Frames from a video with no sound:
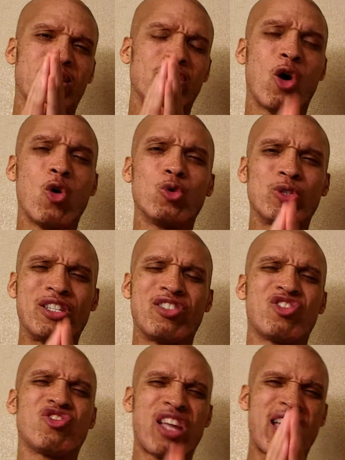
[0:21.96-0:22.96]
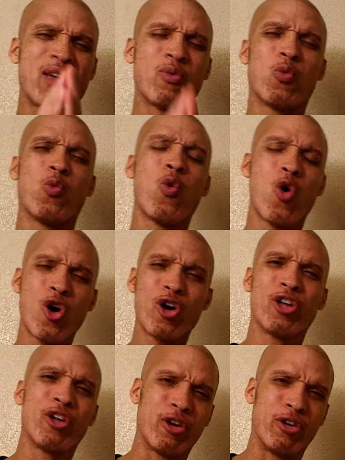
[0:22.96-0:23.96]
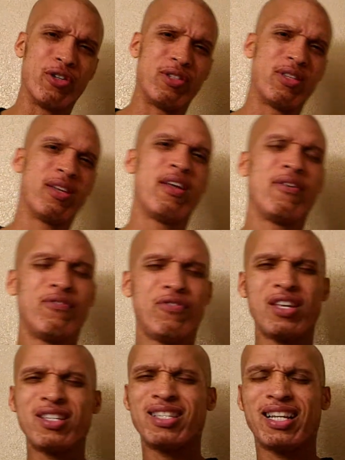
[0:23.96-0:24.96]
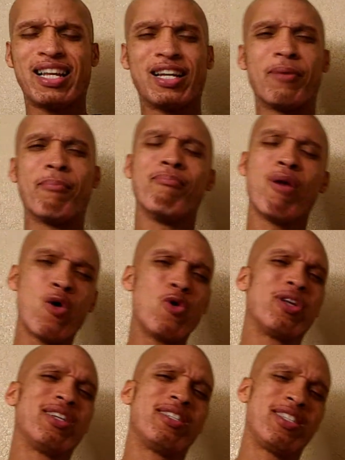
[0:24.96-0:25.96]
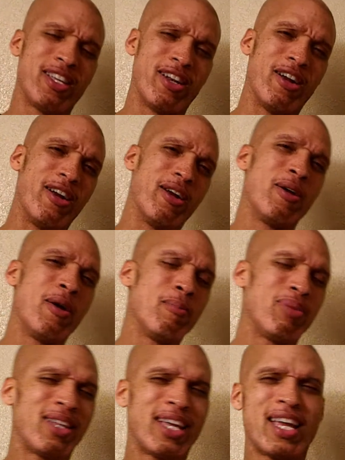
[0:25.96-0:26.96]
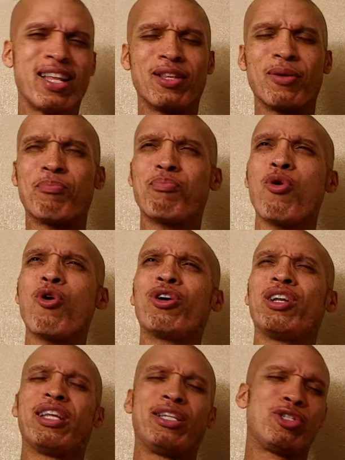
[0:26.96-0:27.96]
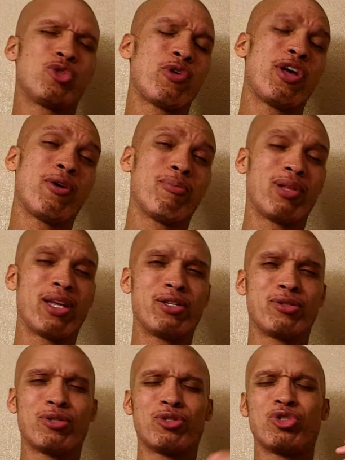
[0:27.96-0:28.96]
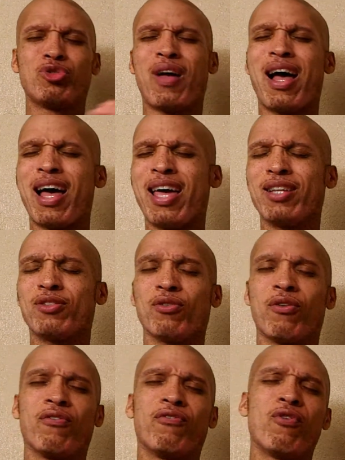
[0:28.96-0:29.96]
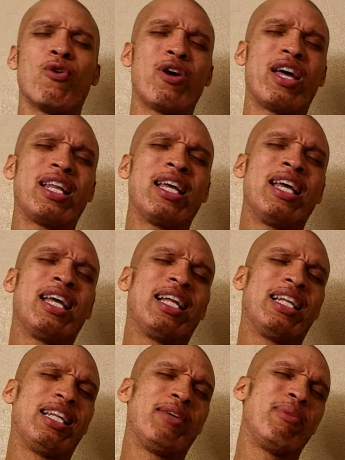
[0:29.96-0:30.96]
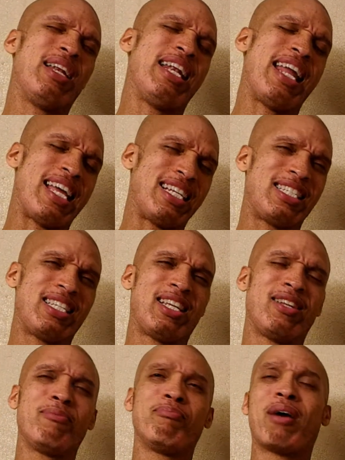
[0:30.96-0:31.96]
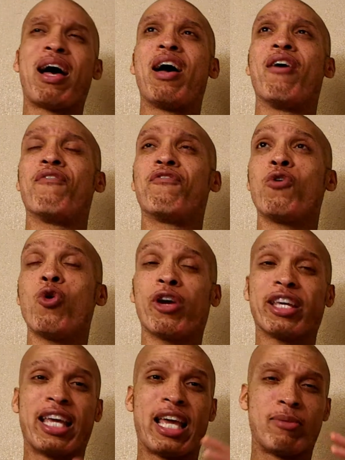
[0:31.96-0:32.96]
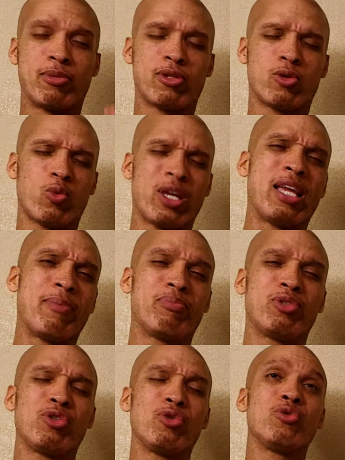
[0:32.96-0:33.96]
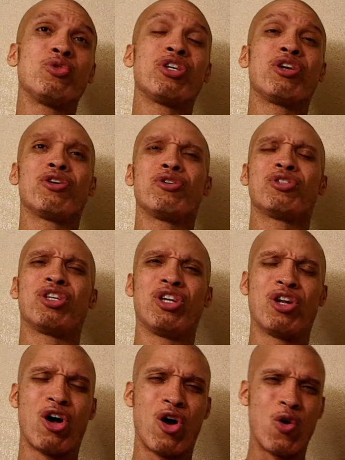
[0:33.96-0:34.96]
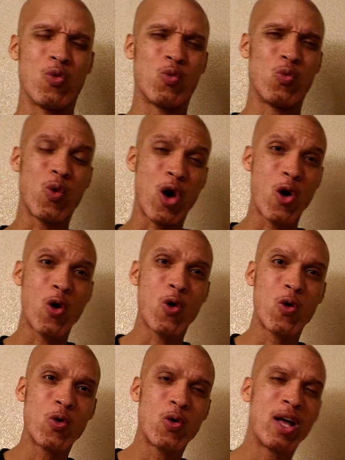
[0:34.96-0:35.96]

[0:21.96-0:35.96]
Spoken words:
Golden State Warriors visiting the Moda Center, playing the Portland Trailblazers, trying to avoid elimination by a 4-game sweep 2 years in a row.